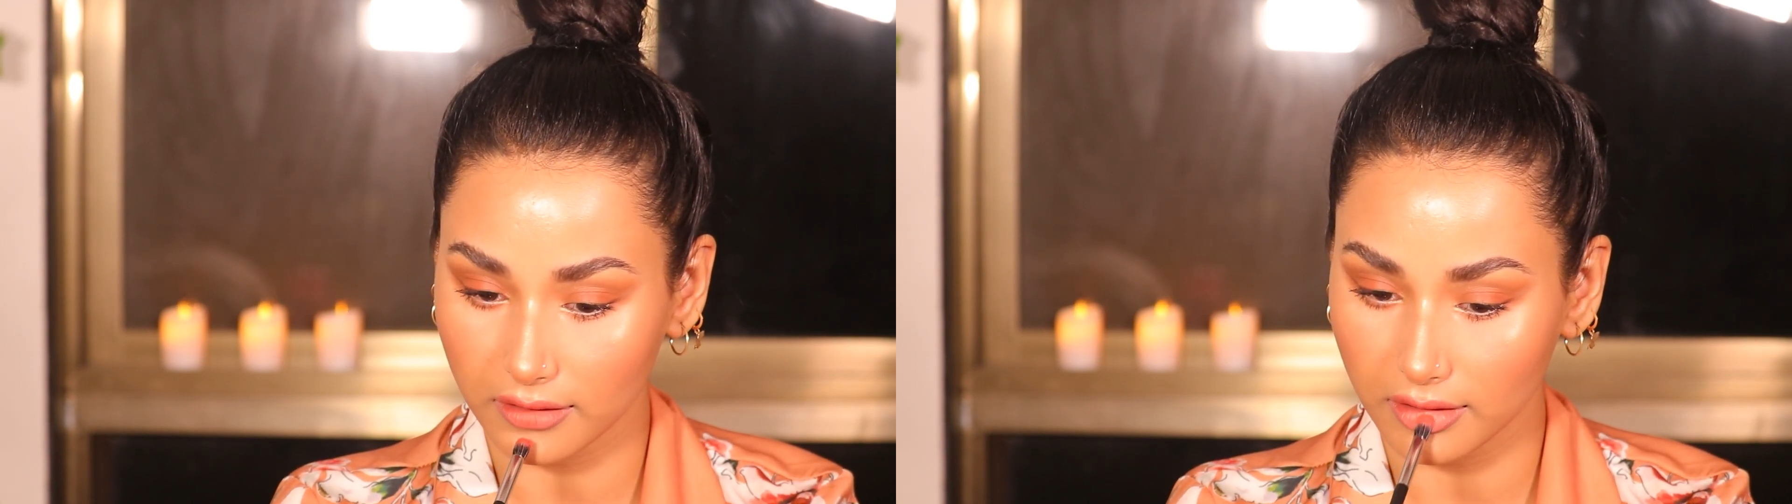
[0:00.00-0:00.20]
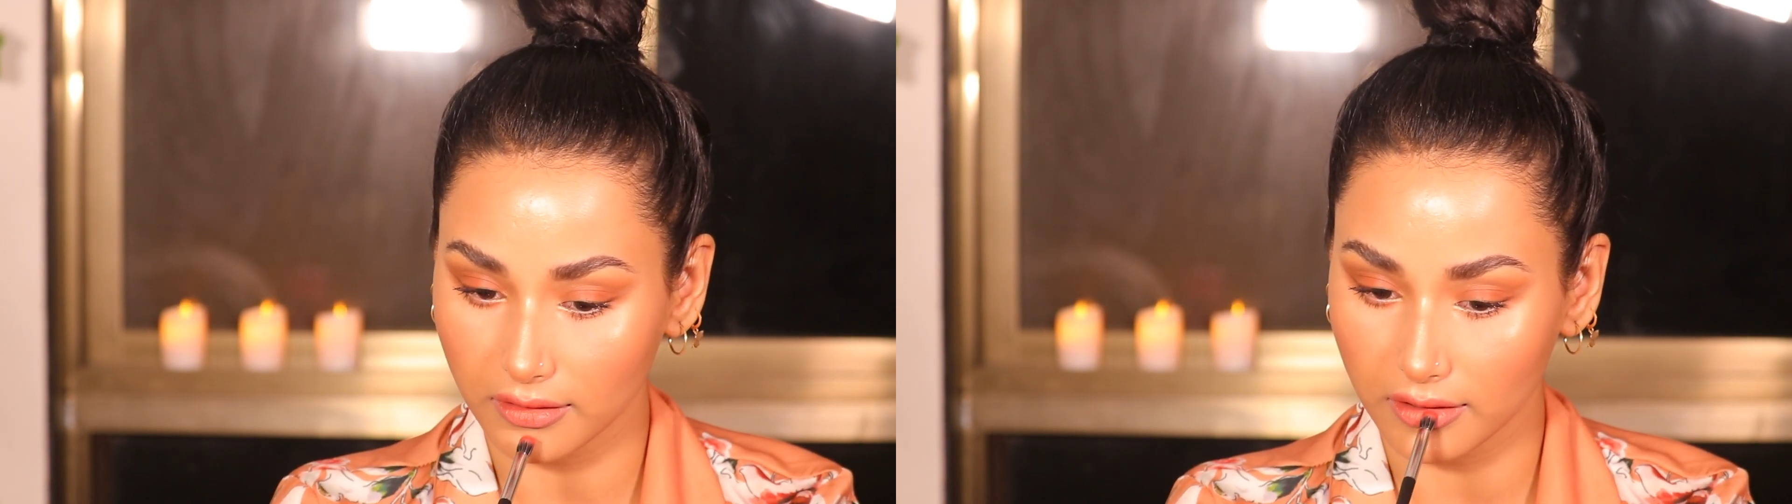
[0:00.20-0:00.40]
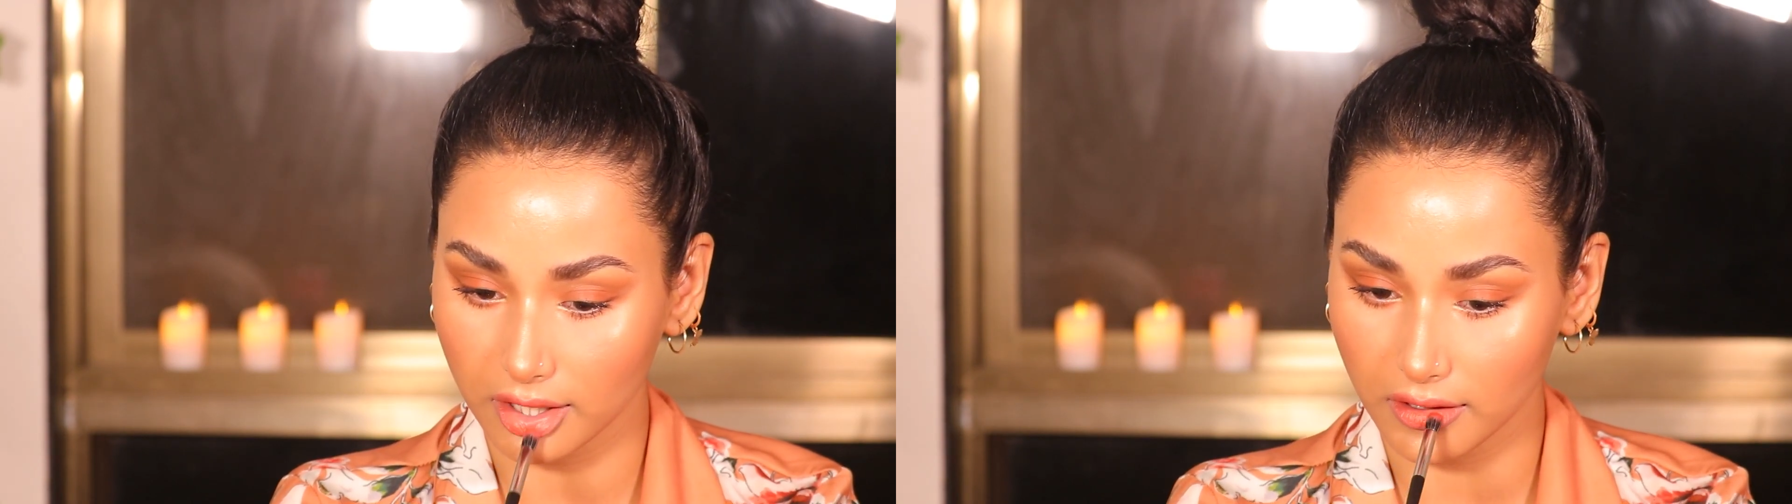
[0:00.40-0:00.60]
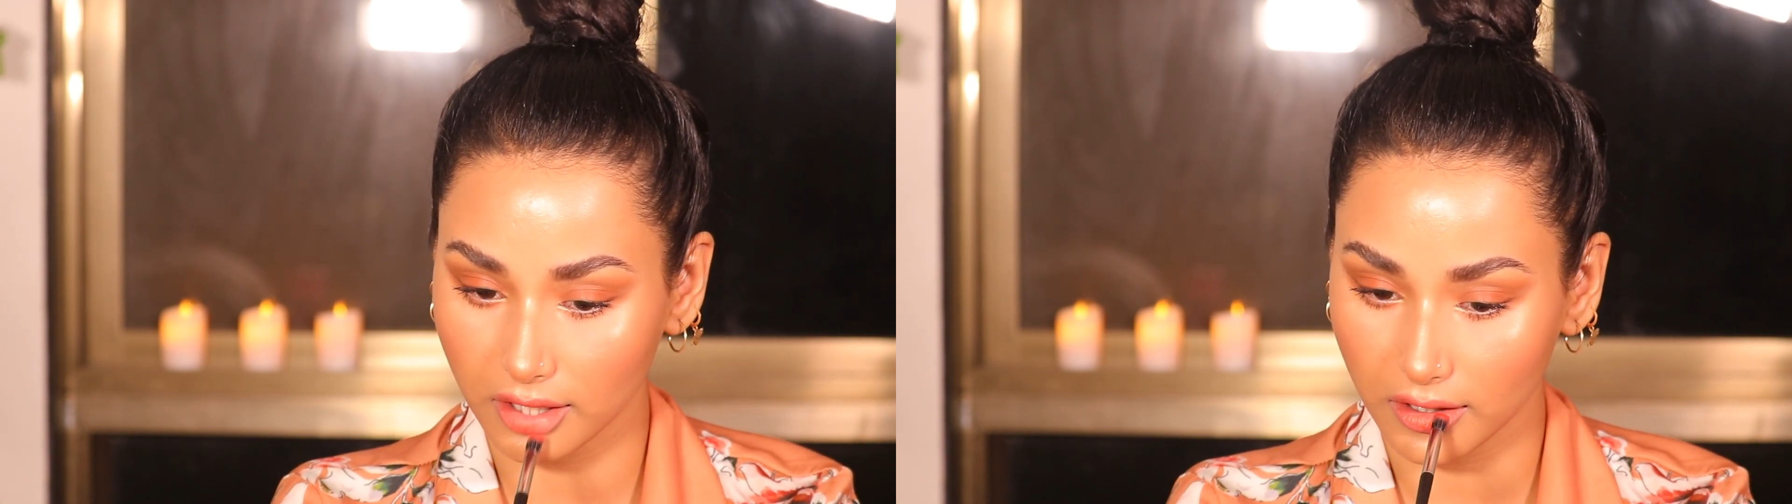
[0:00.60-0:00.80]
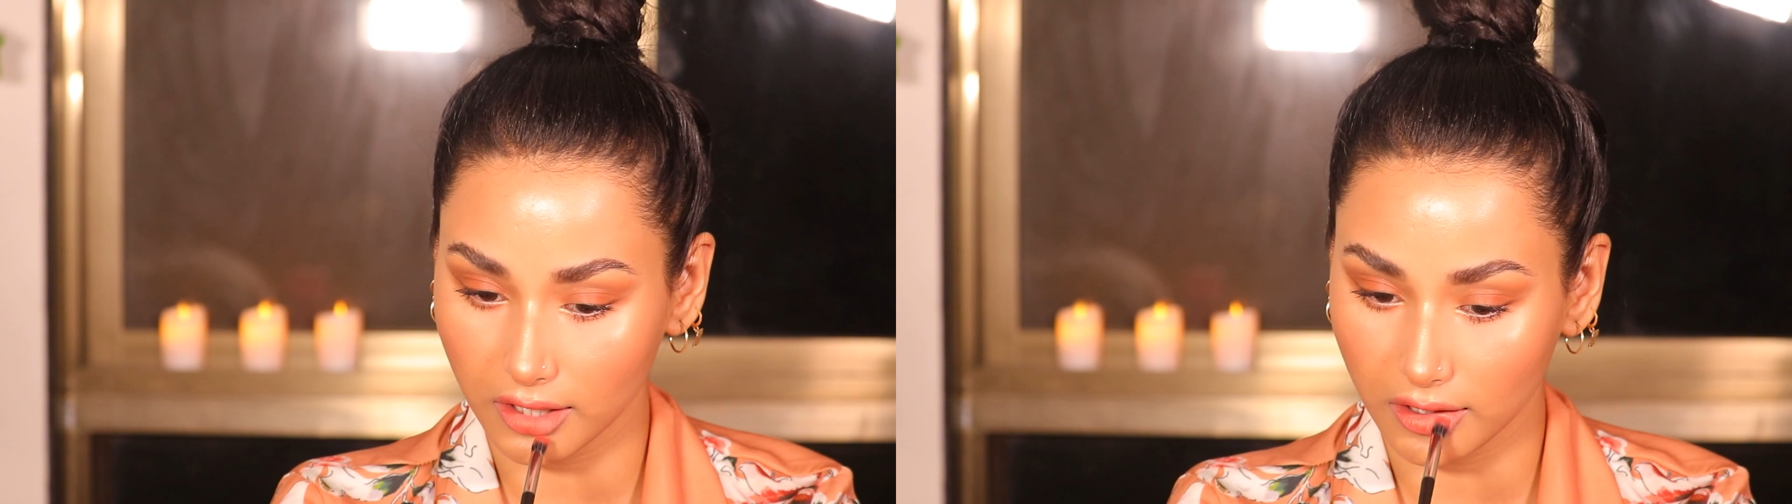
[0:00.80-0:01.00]
and
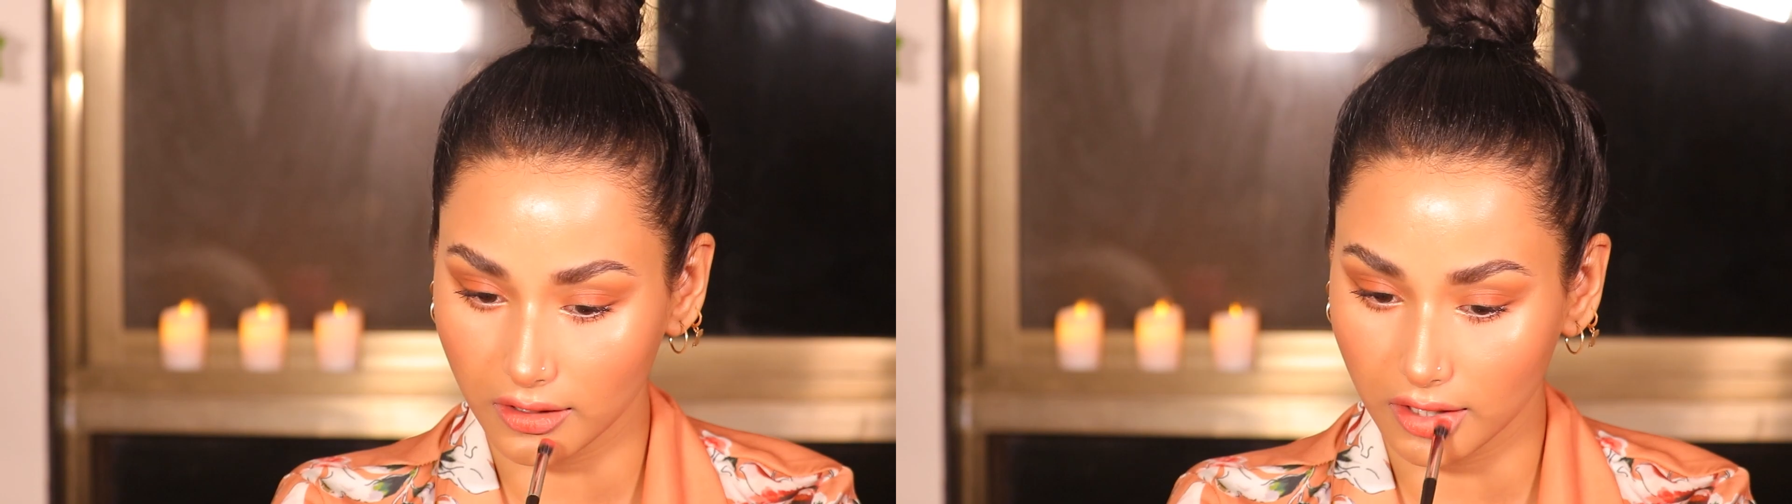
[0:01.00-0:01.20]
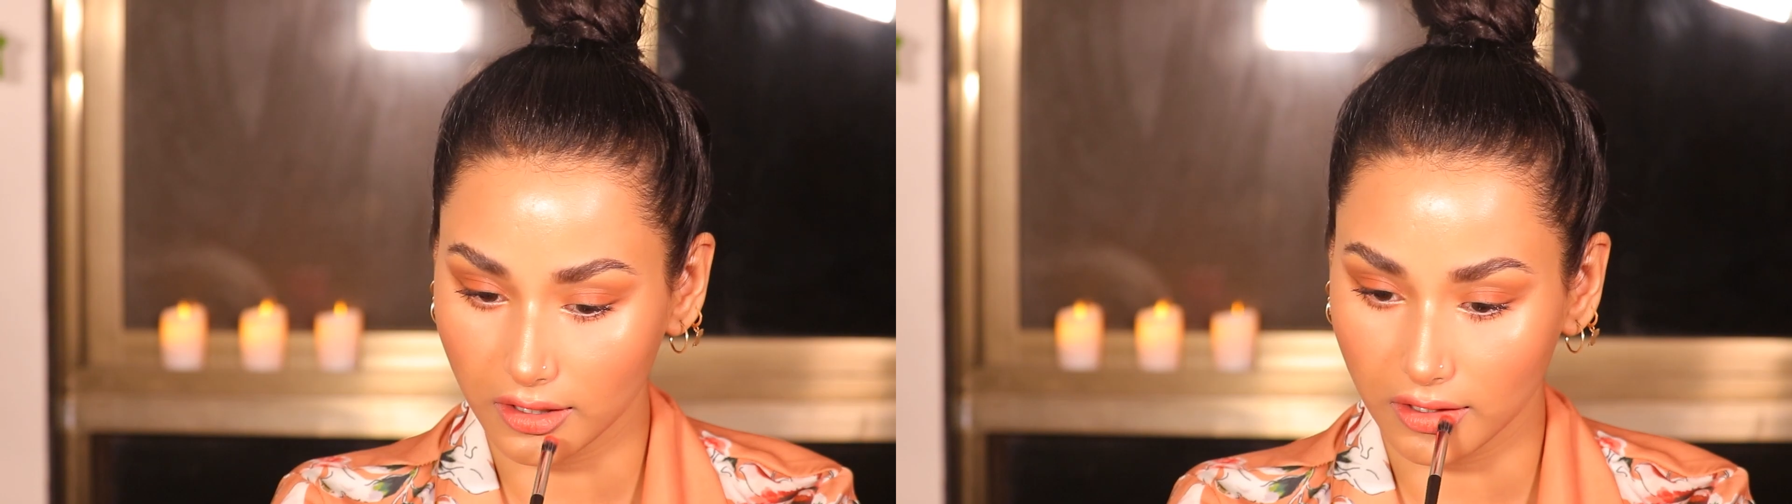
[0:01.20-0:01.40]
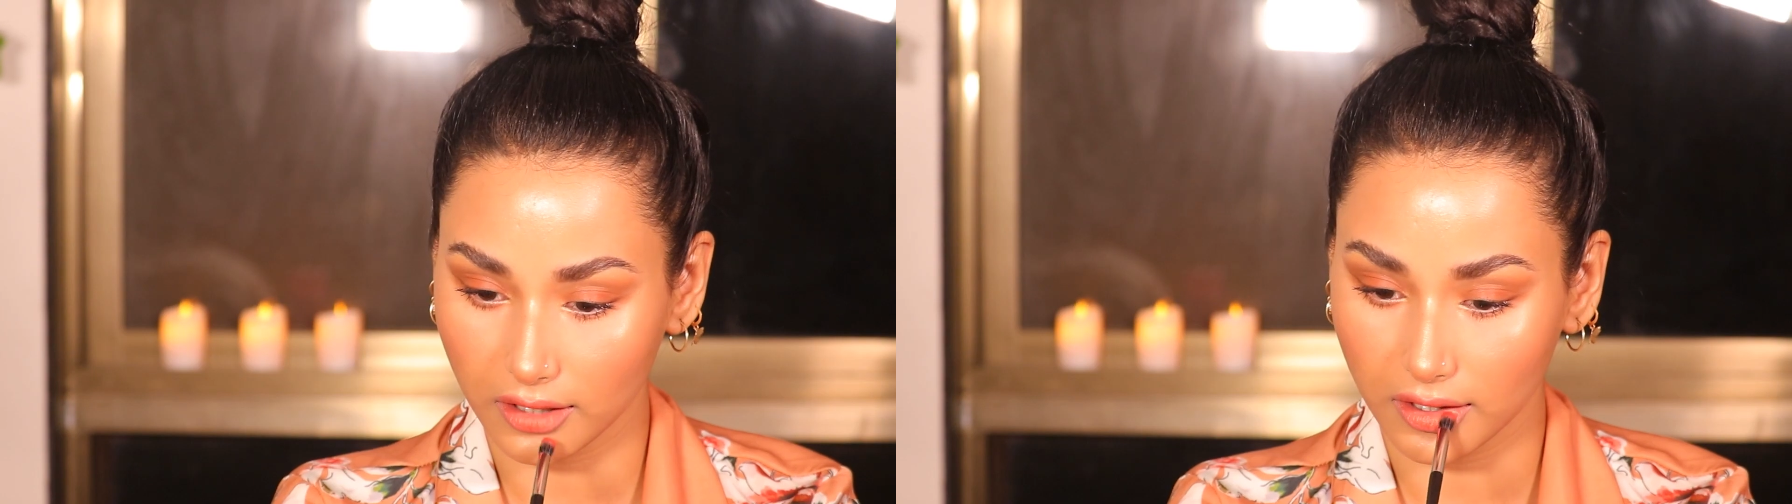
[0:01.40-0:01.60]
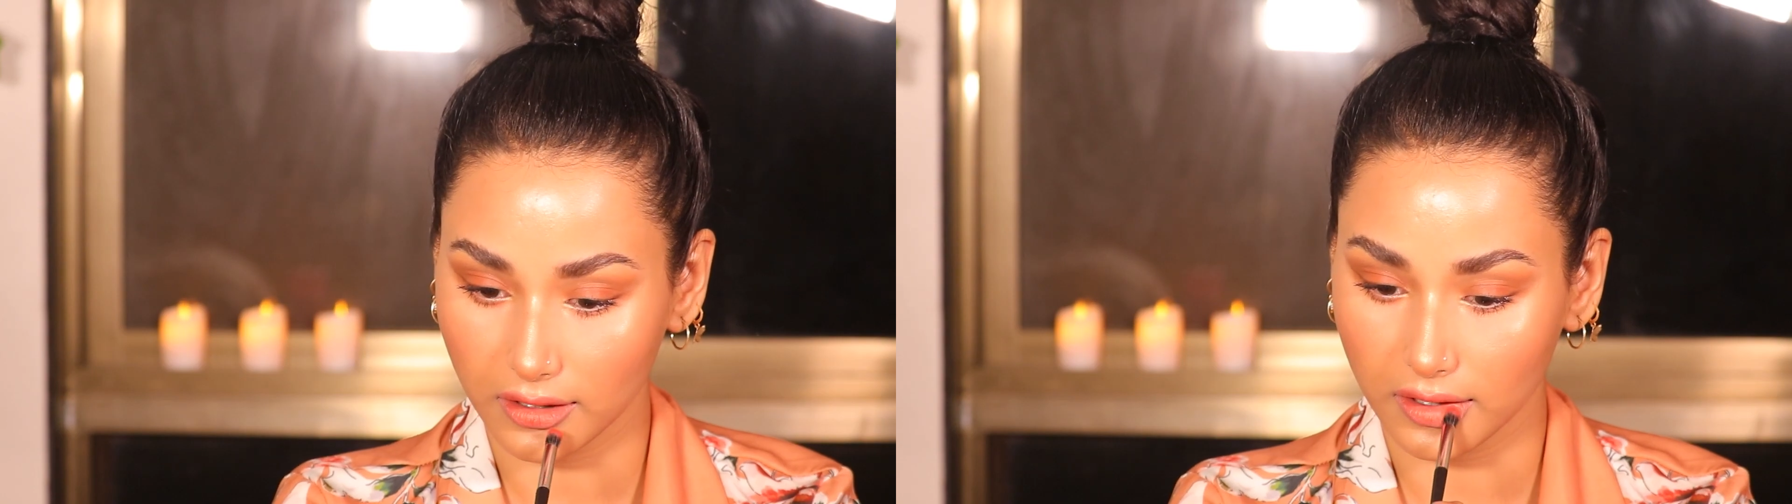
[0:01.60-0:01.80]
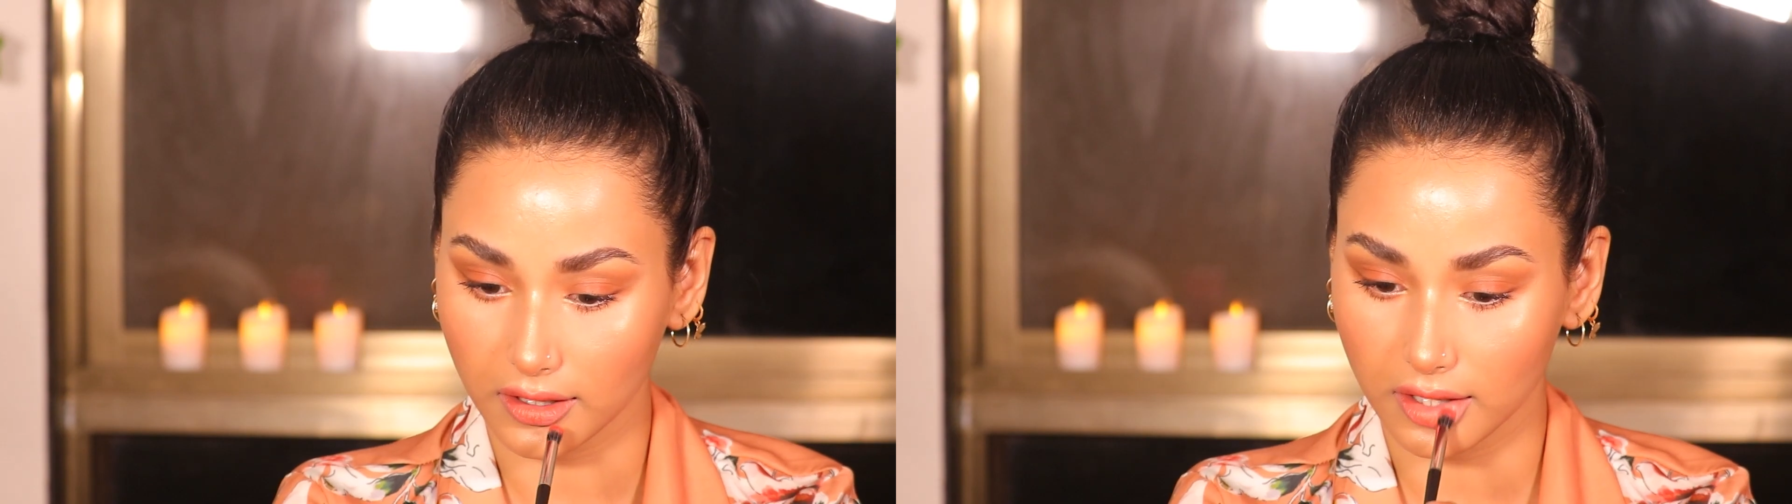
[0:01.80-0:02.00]
spread it
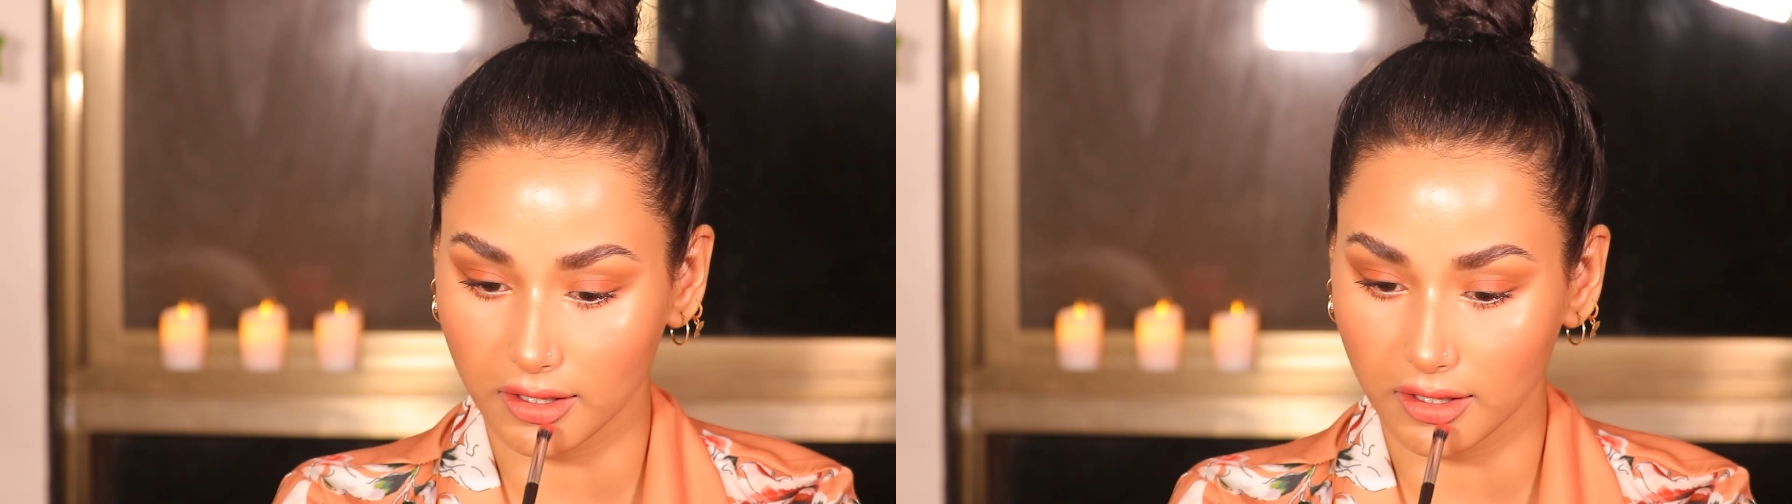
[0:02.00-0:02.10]
out.